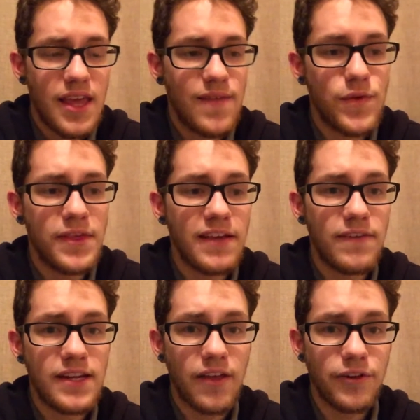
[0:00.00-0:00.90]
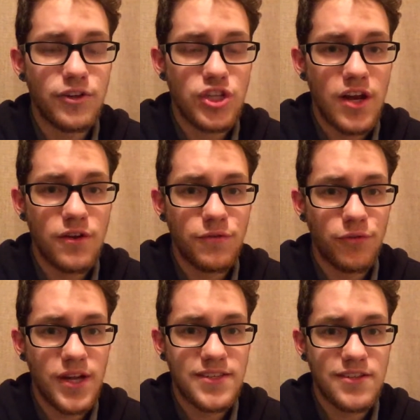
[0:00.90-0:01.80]
If you think of any other gendered
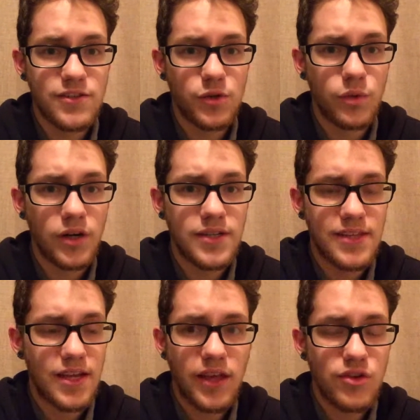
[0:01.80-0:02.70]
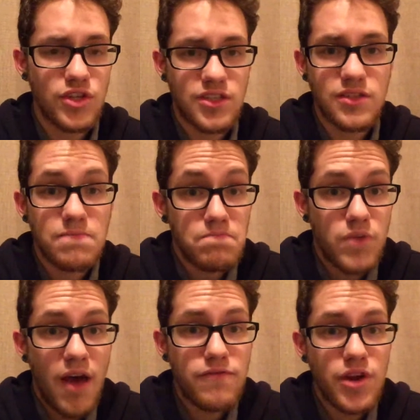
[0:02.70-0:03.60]
phrases or words that you just
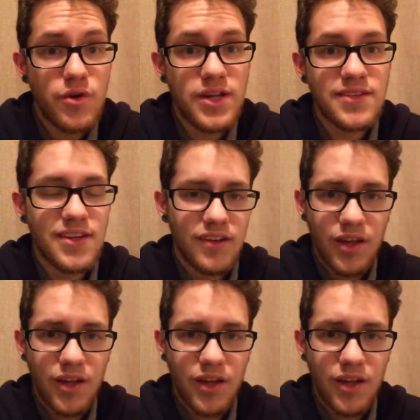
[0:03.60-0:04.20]
have noticed,